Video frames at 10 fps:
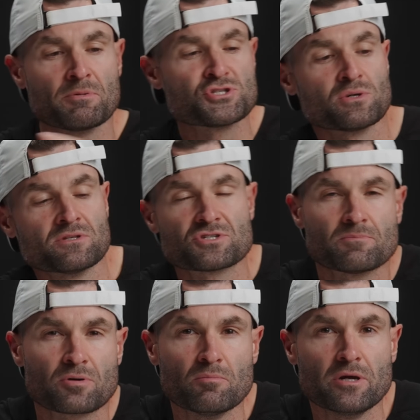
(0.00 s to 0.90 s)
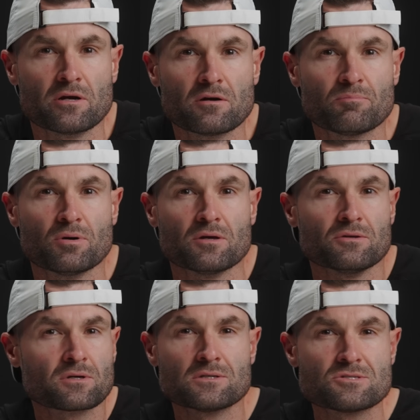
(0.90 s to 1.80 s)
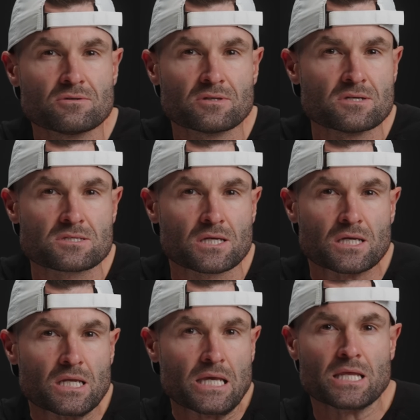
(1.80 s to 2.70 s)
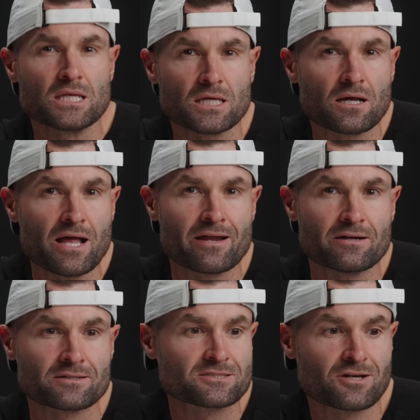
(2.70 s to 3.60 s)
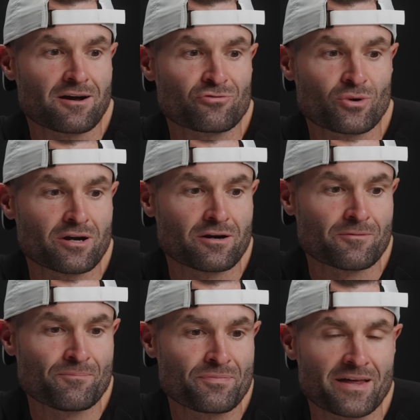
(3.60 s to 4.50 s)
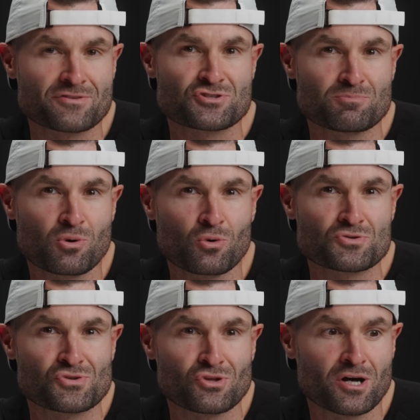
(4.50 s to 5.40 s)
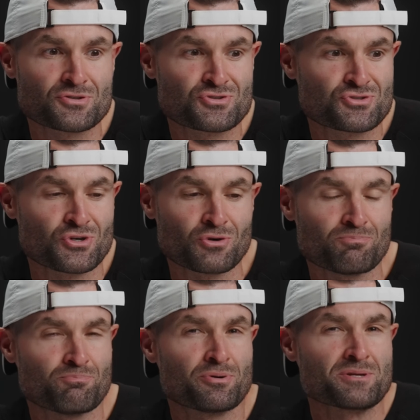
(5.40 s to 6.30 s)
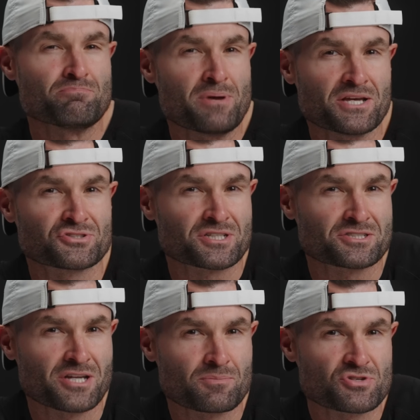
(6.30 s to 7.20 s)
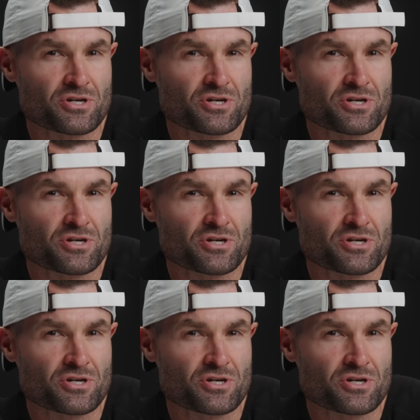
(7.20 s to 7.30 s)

be doing this in Premiere, but you can do this in any editing software that supports LUTs, so pretty basic steps